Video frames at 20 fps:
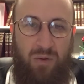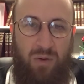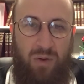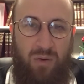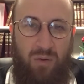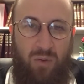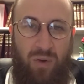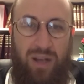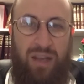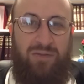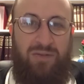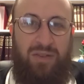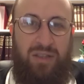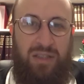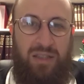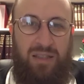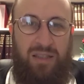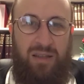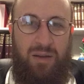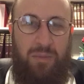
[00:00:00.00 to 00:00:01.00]

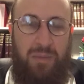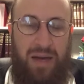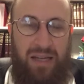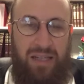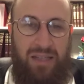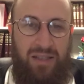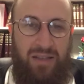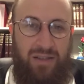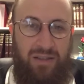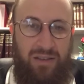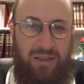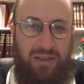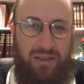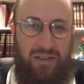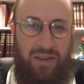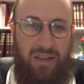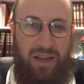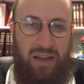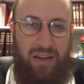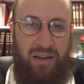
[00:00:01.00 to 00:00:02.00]
relevance, Lamaisa,
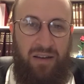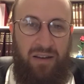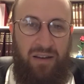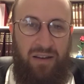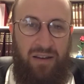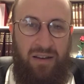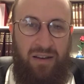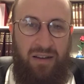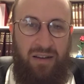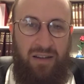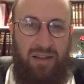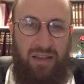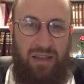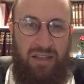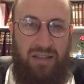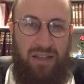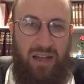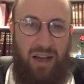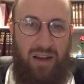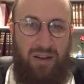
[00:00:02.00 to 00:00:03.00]
then
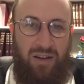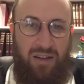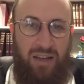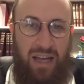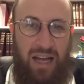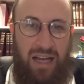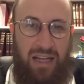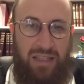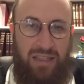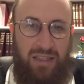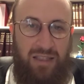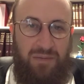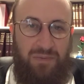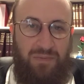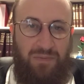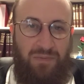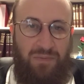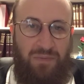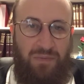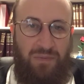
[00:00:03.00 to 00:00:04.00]
it's not going to last.
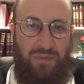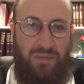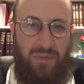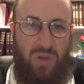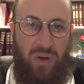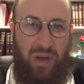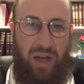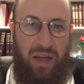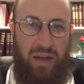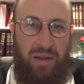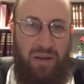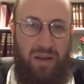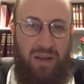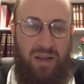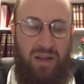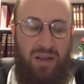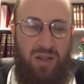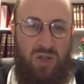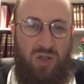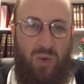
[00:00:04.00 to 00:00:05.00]
Okay?
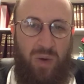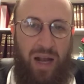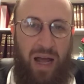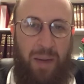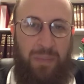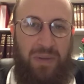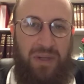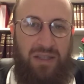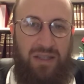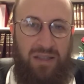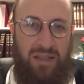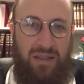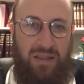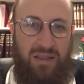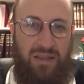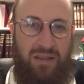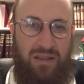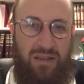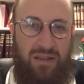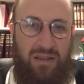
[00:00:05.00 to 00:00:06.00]
So what happens
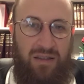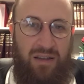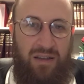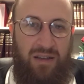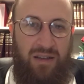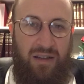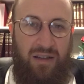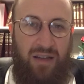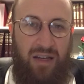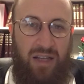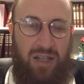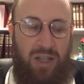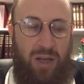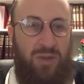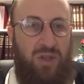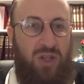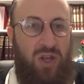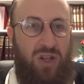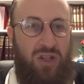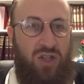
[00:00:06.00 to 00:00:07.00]
is, Hashem
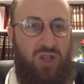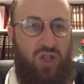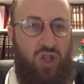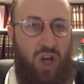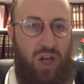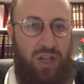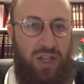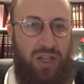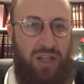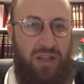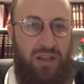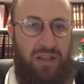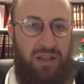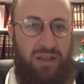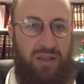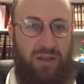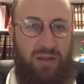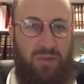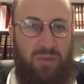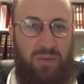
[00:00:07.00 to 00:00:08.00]
starts judging
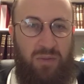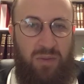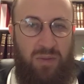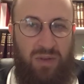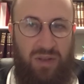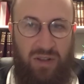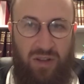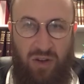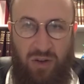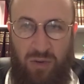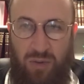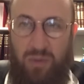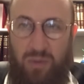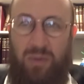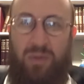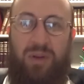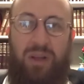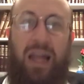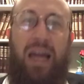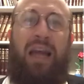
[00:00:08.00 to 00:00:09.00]
this
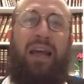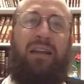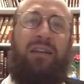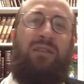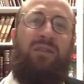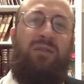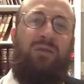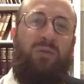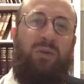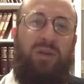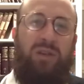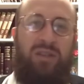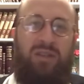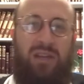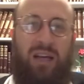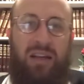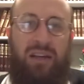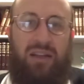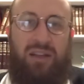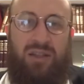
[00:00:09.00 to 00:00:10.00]
land where the
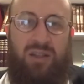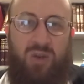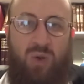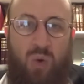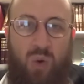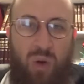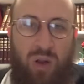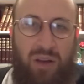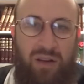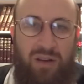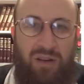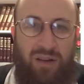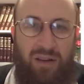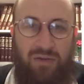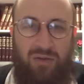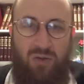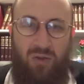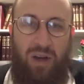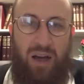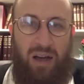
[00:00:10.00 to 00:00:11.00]
tzaddik is calling
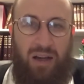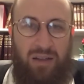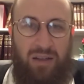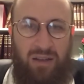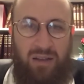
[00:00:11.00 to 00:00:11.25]
Tov Ra,